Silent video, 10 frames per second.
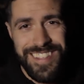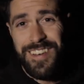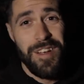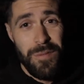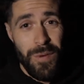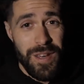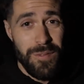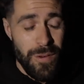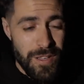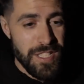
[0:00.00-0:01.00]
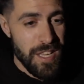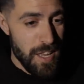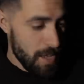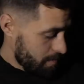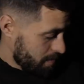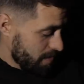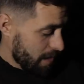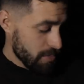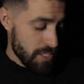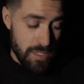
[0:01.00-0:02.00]
I don't know what it was. But
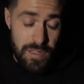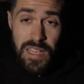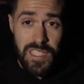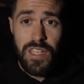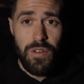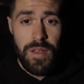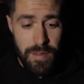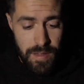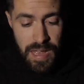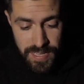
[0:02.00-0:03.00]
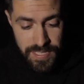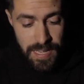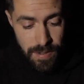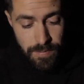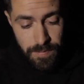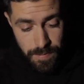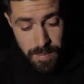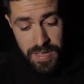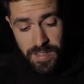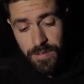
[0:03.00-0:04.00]
that was the that's the creep hands down for
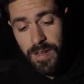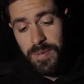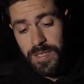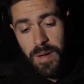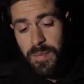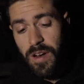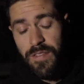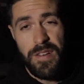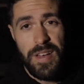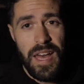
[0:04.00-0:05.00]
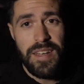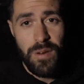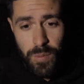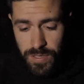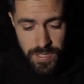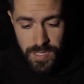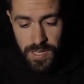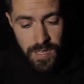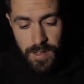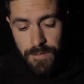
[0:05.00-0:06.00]
me the creepiest moment I've ever had in the woods.
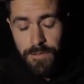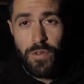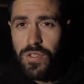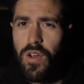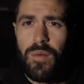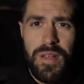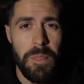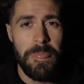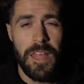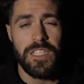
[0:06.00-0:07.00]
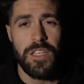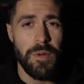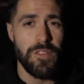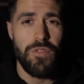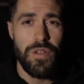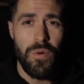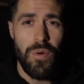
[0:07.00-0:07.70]
Full stop. Thanks so much for all your